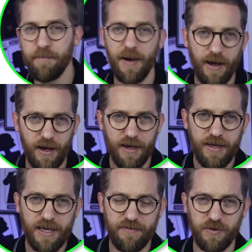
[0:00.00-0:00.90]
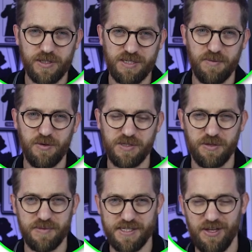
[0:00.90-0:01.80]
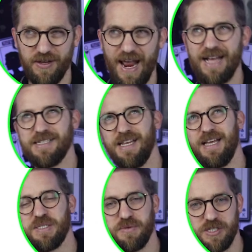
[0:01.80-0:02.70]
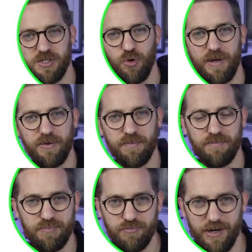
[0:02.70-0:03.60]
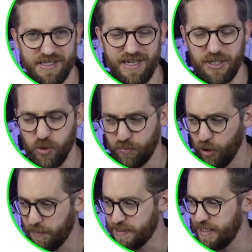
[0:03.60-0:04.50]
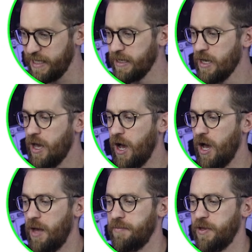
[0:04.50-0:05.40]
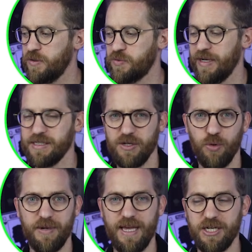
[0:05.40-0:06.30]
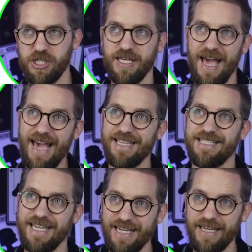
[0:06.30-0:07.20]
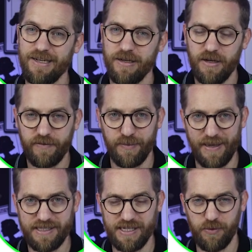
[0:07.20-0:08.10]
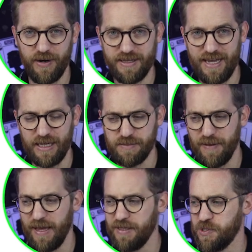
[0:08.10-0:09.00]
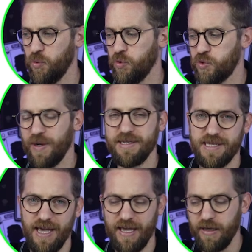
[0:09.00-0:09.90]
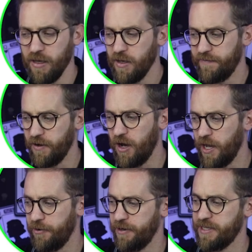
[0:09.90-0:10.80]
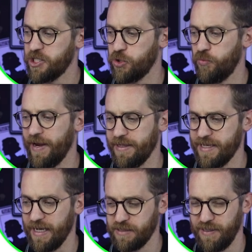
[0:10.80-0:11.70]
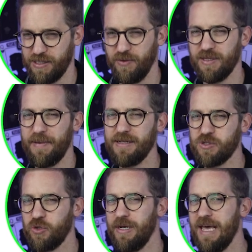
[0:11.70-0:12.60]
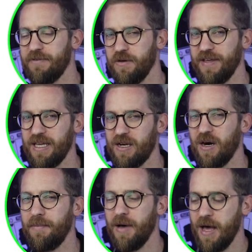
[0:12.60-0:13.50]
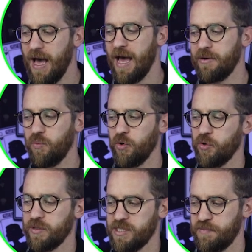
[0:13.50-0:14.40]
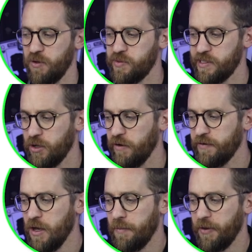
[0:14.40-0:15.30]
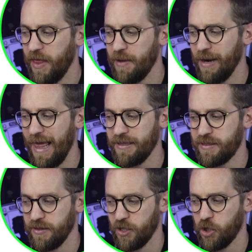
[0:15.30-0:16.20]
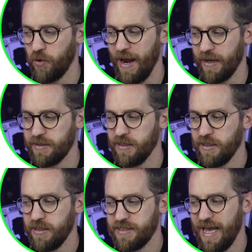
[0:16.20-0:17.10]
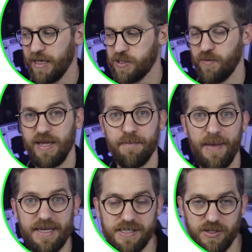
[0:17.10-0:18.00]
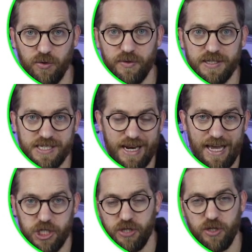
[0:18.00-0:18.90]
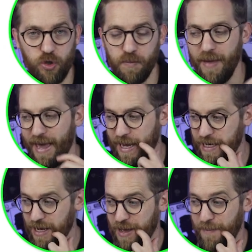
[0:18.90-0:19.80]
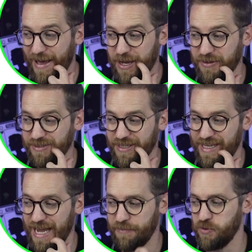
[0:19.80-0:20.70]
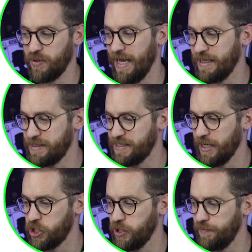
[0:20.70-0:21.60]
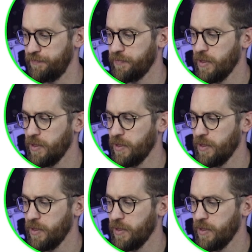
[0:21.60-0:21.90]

But if you're disposing of certain assets, which is normally residential property, those rates are normally actually 18 for basic rate taxpayers or 28 for higher and additional rate taxpayers. So it depends on your level of income and what you're disposing of, but they will enter the correct tax rate based on the selection that you made back under the capital gains section.